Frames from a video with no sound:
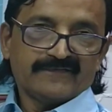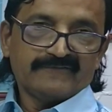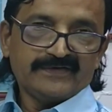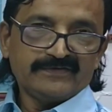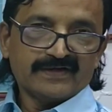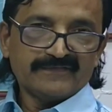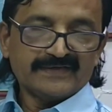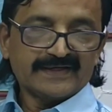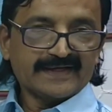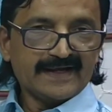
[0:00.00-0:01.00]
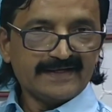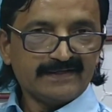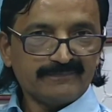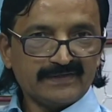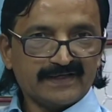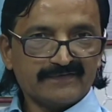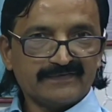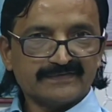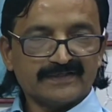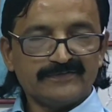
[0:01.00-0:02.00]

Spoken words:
When you are having a Canadian PR visa,